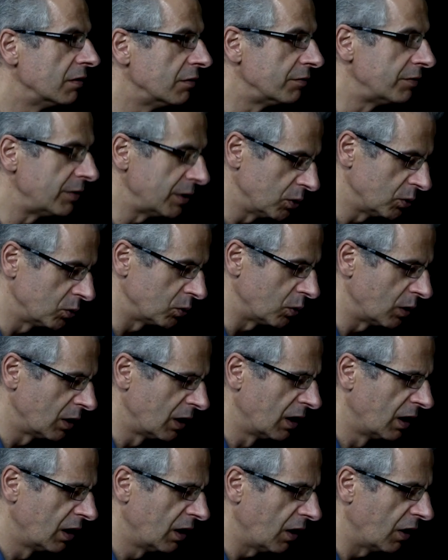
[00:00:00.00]
view
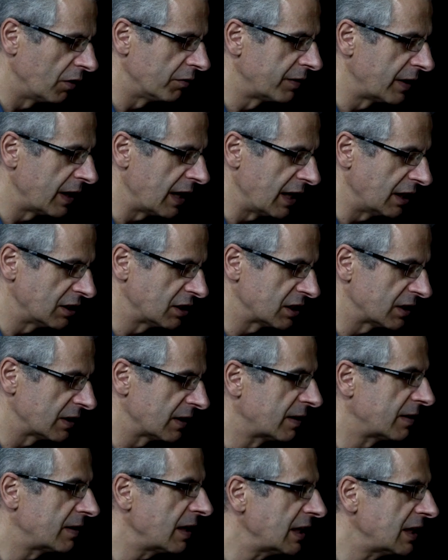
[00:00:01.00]
of this
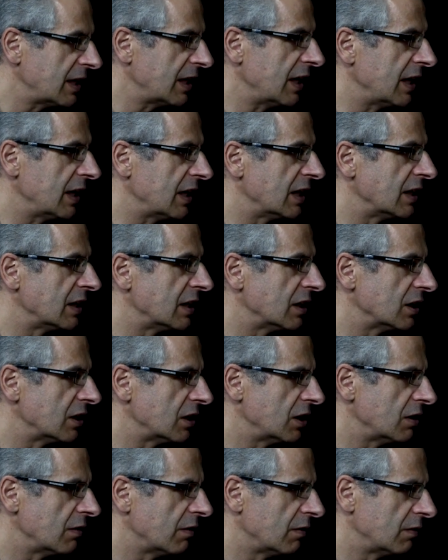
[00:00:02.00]
and thinking in
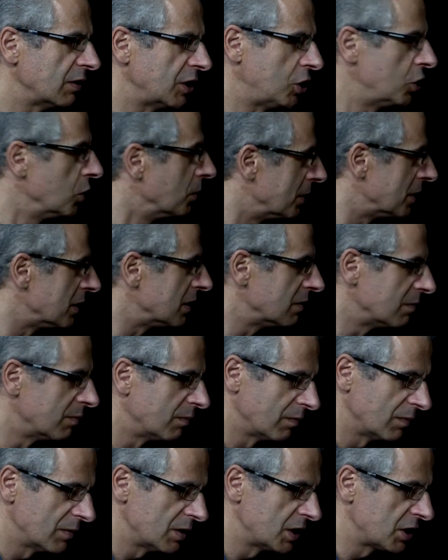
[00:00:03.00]
human
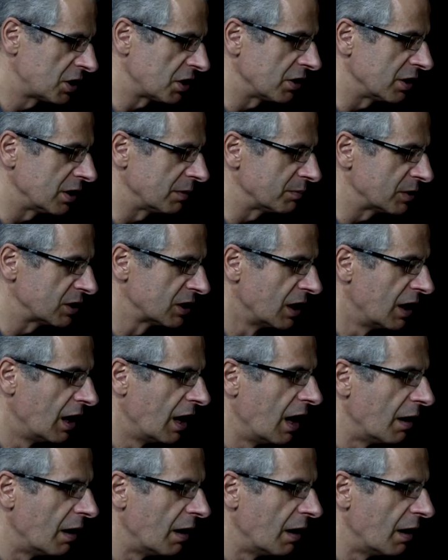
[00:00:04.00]
terms.